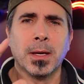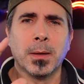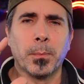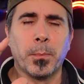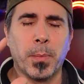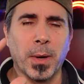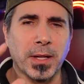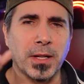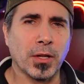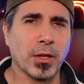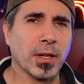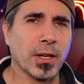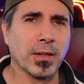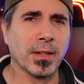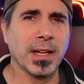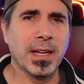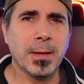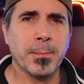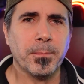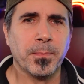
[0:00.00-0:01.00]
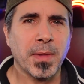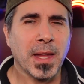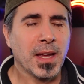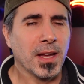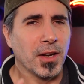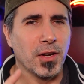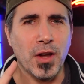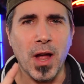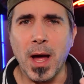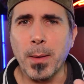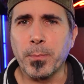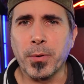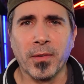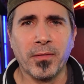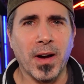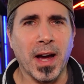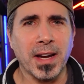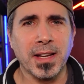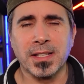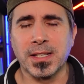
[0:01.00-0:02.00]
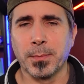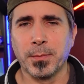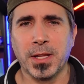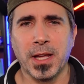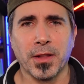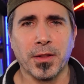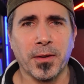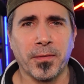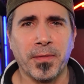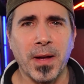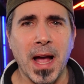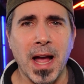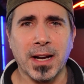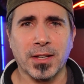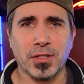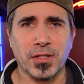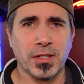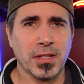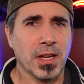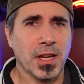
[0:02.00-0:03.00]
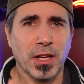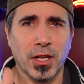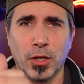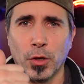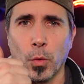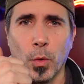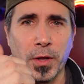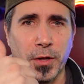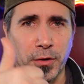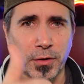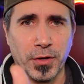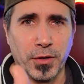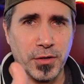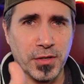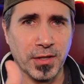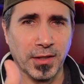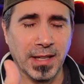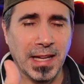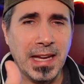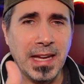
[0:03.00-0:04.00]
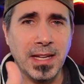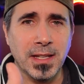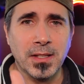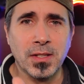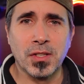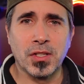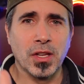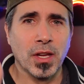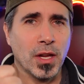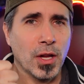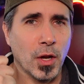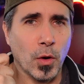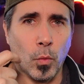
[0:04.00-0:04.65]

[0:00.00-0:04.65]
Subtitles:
But clearly not providing some of the other facts, whether there's liens,